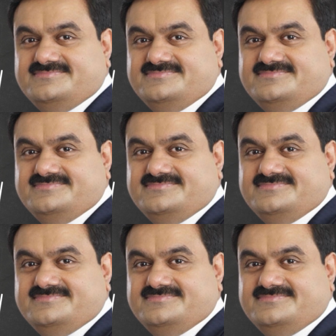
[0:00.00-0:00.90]

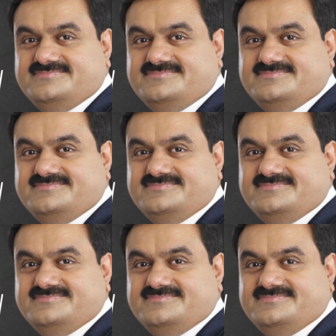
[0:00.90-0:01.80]

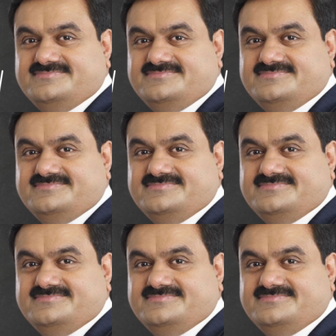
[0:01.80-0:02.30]
No one is speaking in this clip.